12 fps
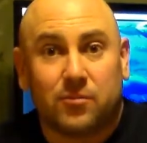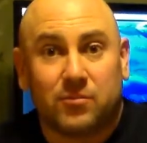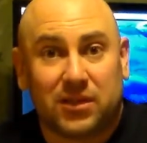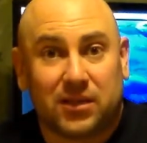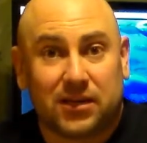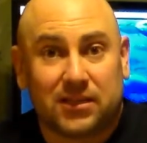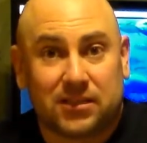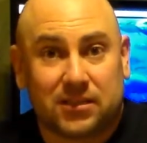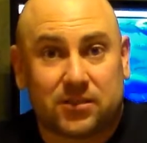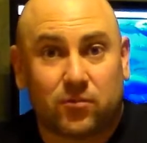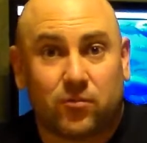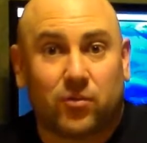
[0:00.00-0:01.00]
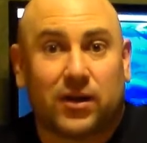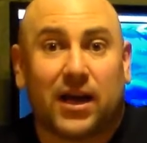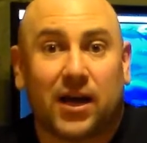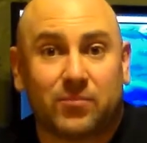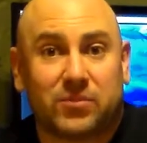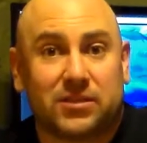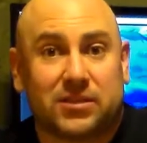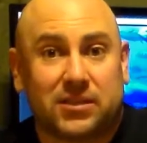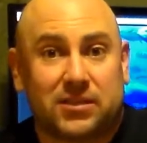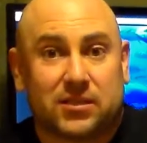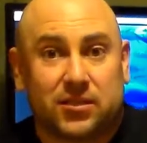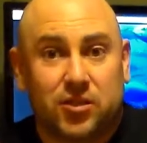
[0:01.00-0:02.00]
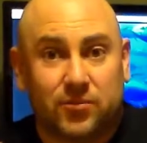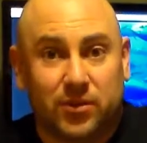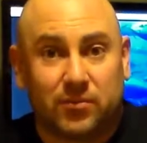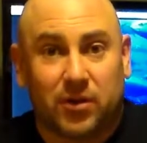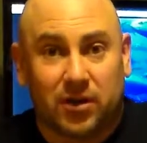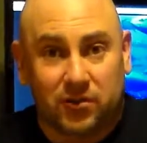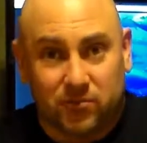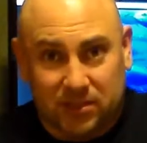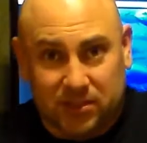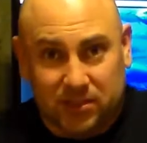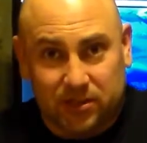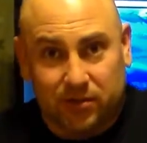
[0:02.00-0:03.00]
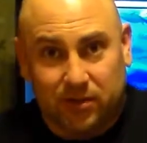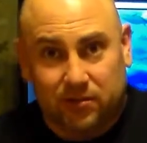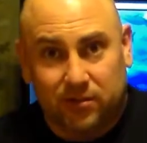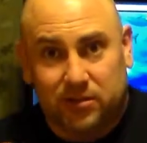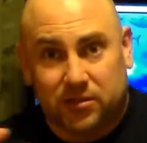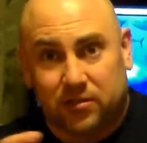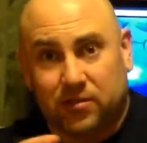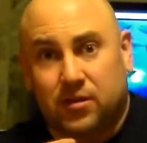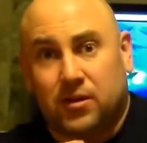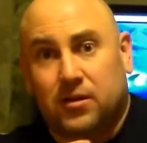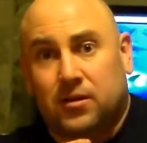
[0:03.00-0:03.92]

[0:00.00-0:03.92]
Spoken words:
because what happens is the human body was such a great creature